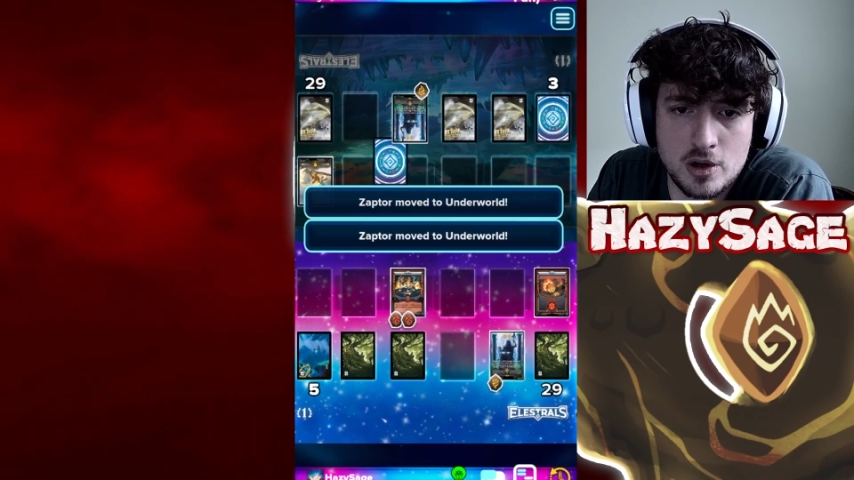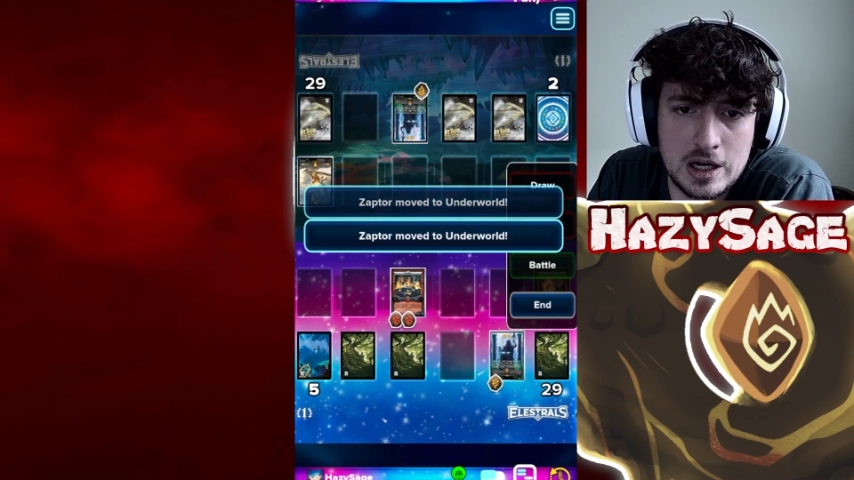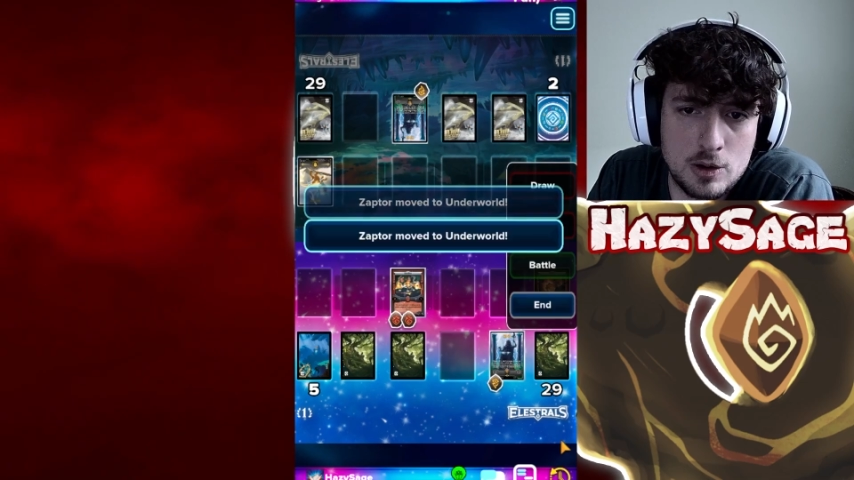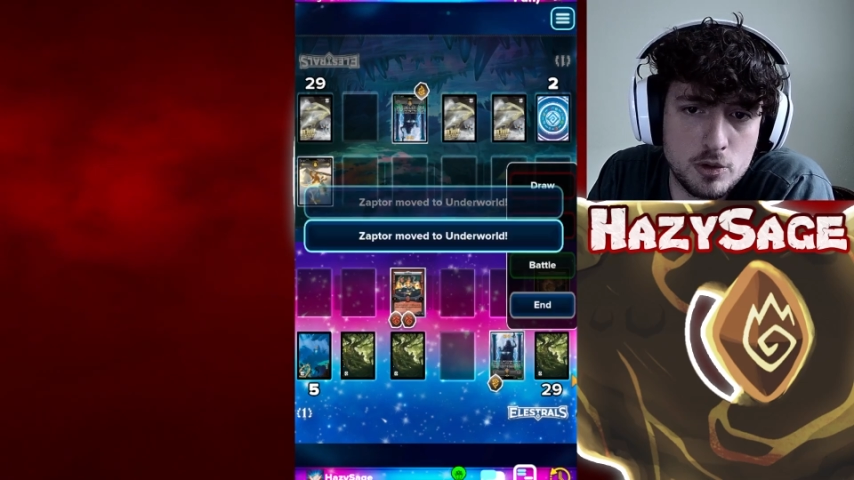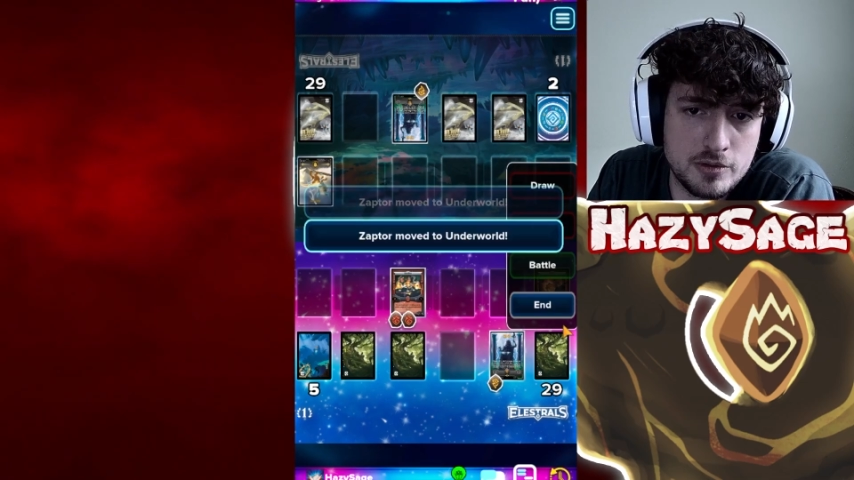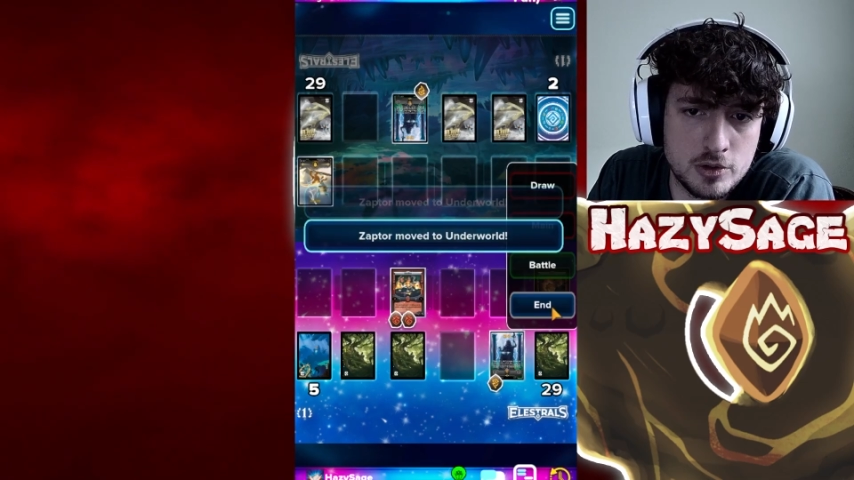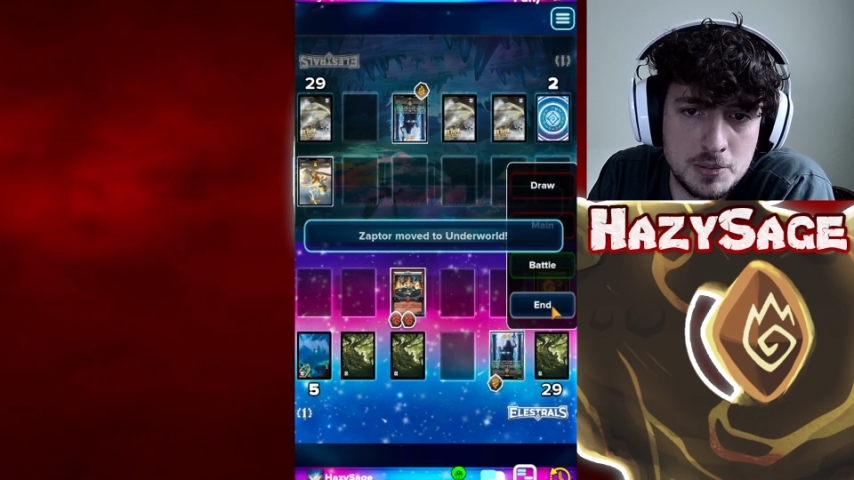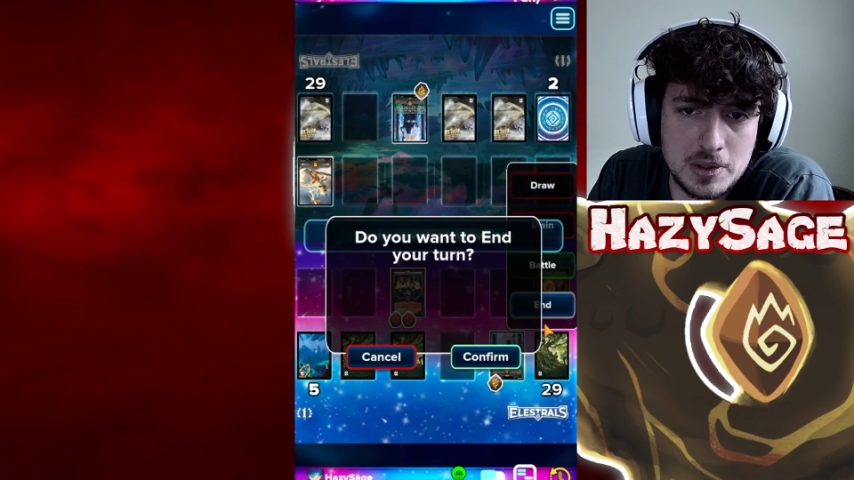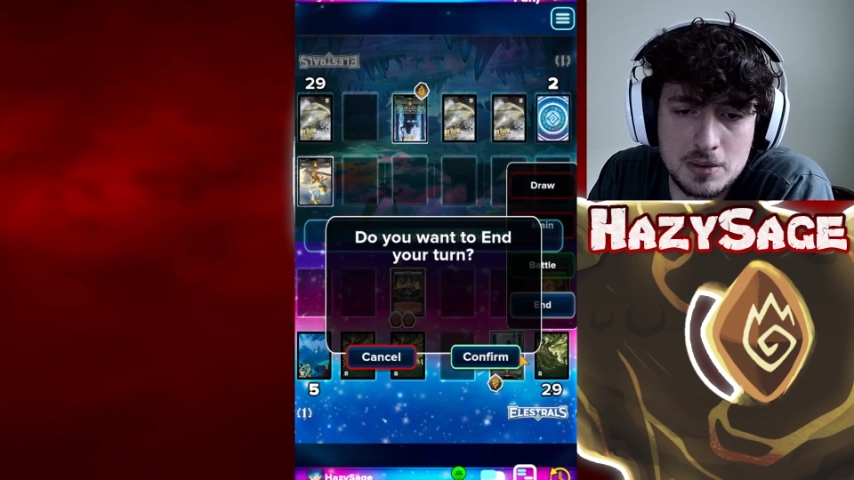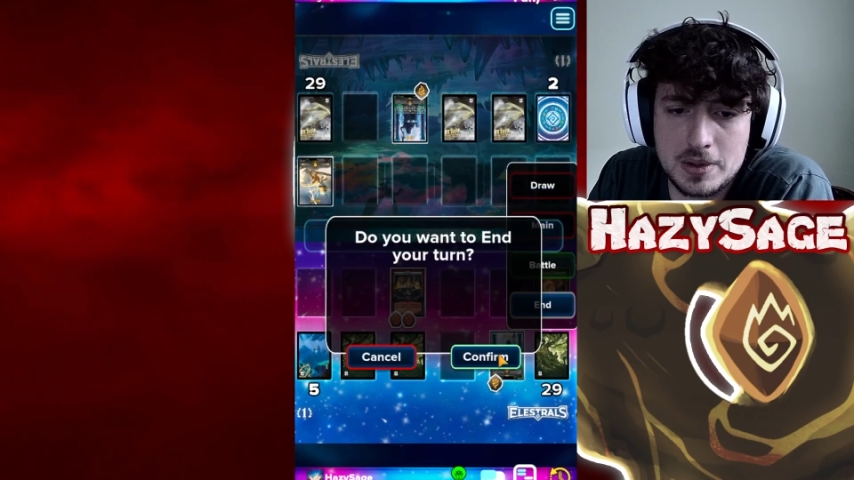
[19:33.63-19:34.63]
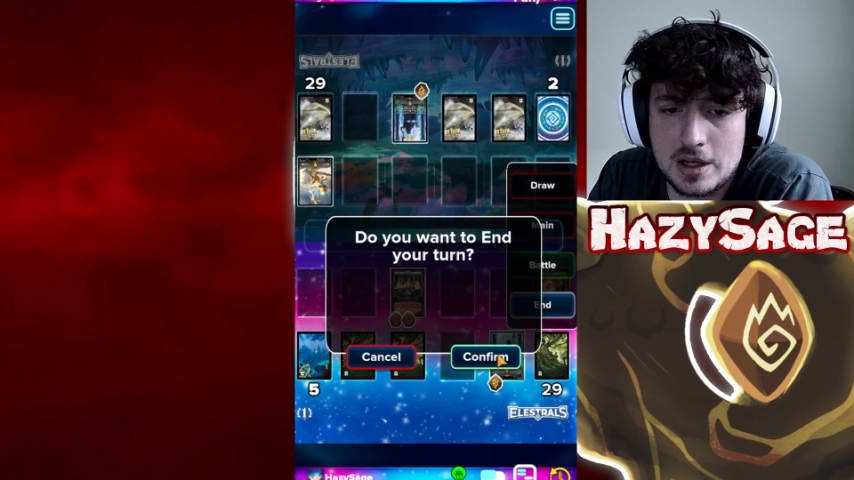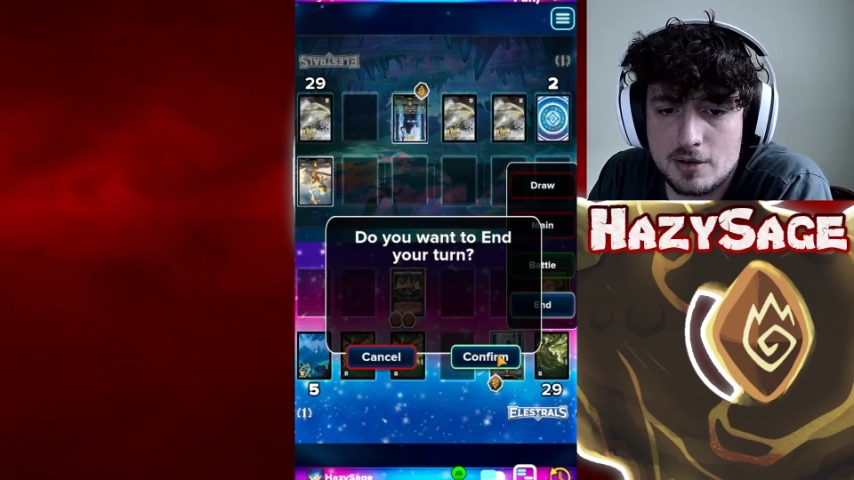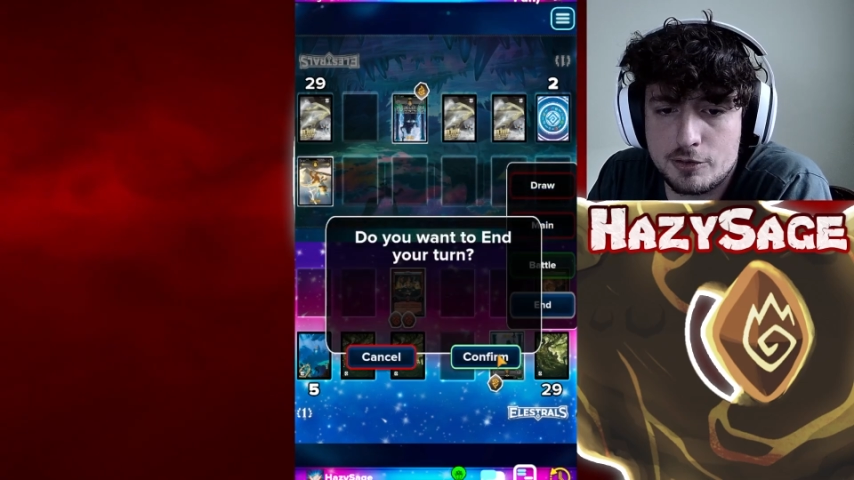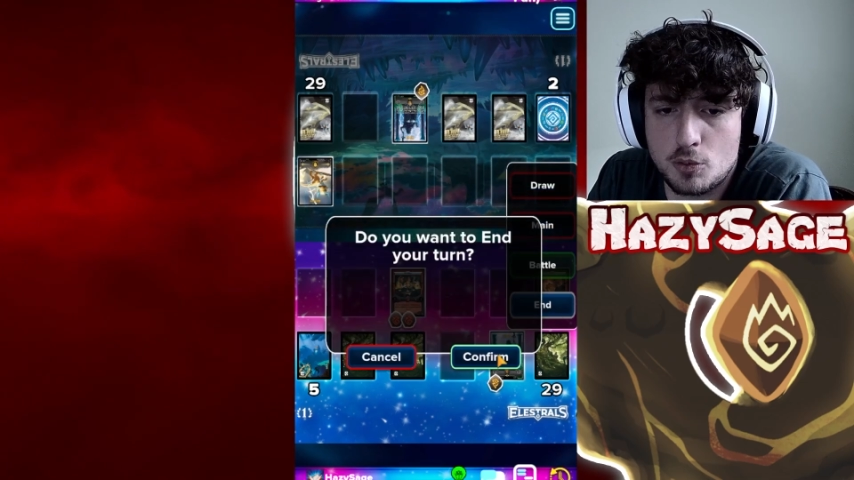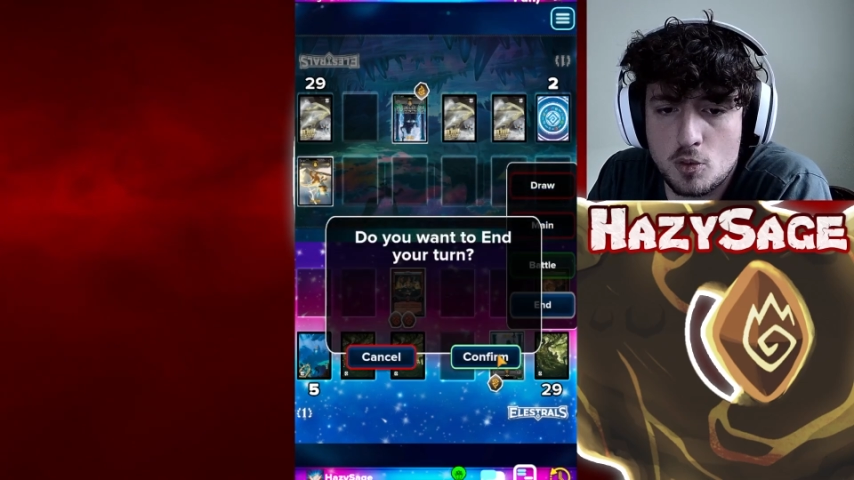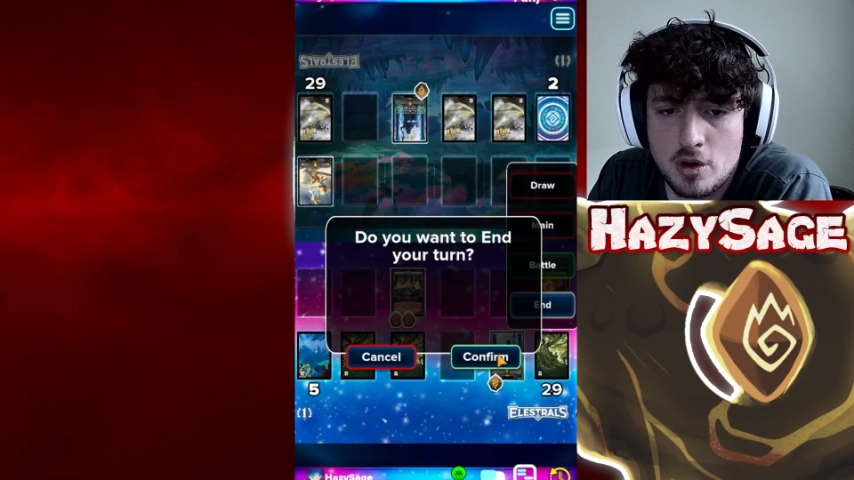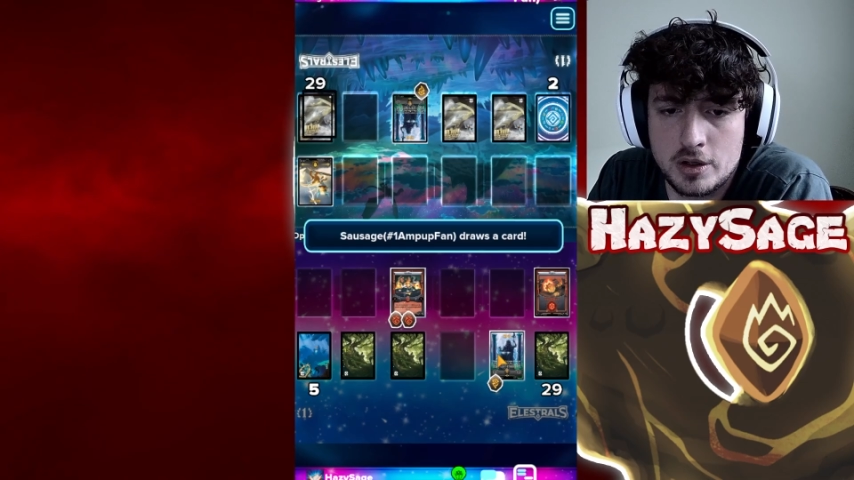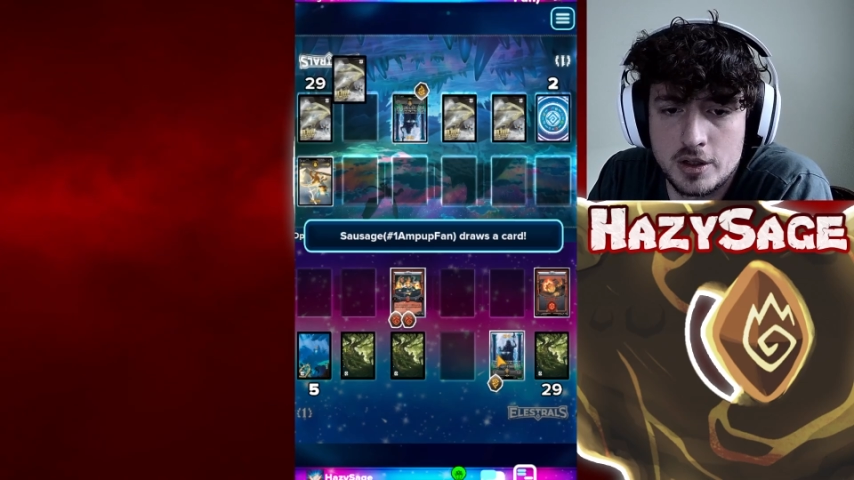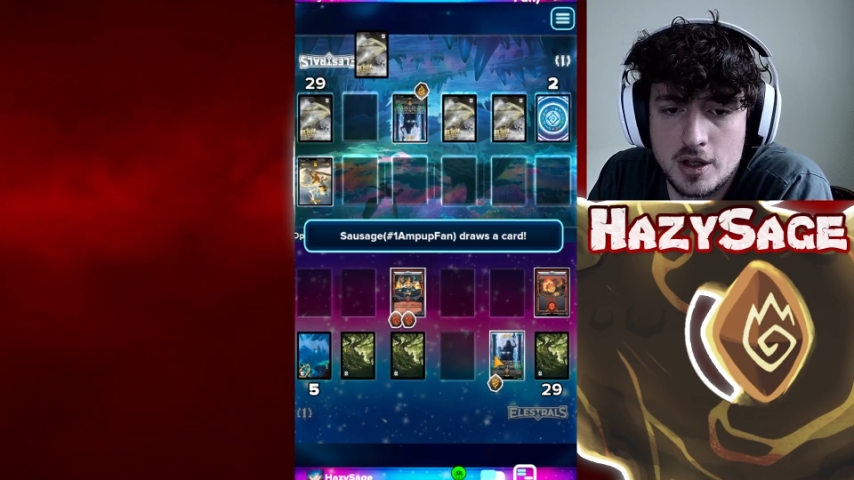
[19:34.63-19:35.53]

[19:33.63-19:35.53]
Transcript: and I would have only been able to hit him for 1.